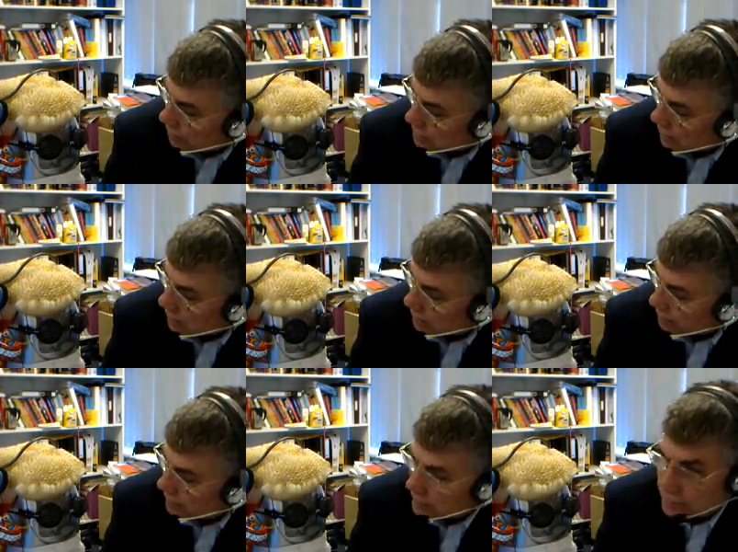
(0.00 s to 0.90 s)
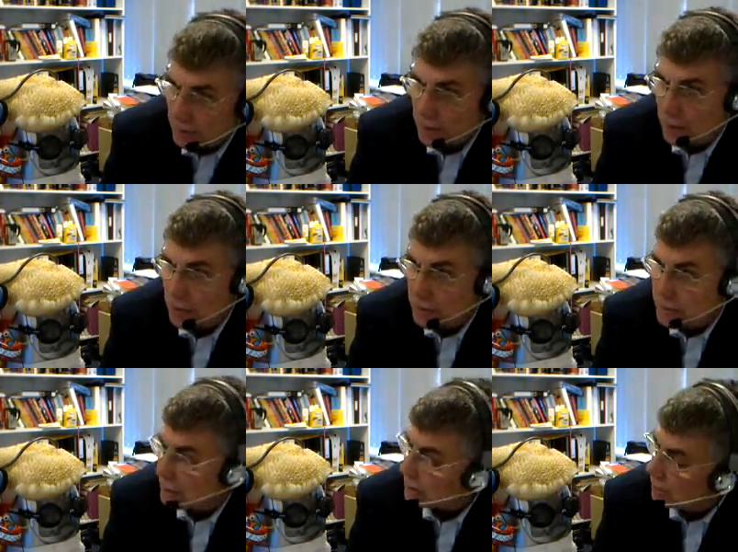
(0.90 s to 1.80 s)
What's that? The first one, the
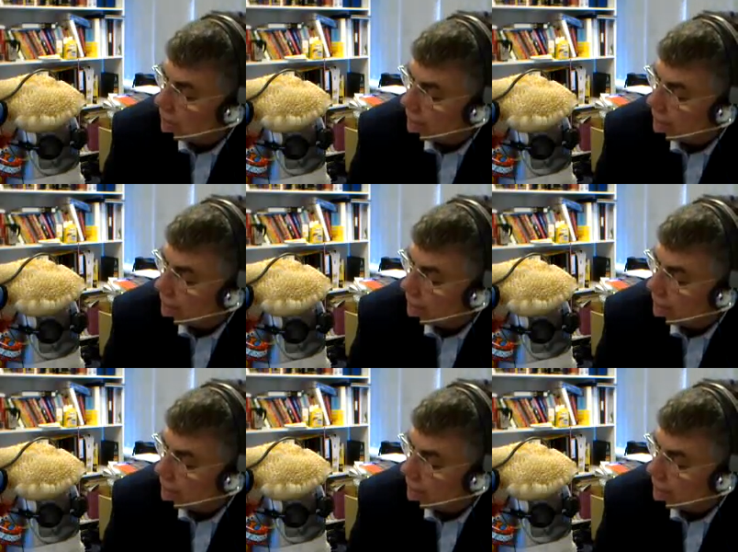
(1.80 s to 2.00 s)
certainty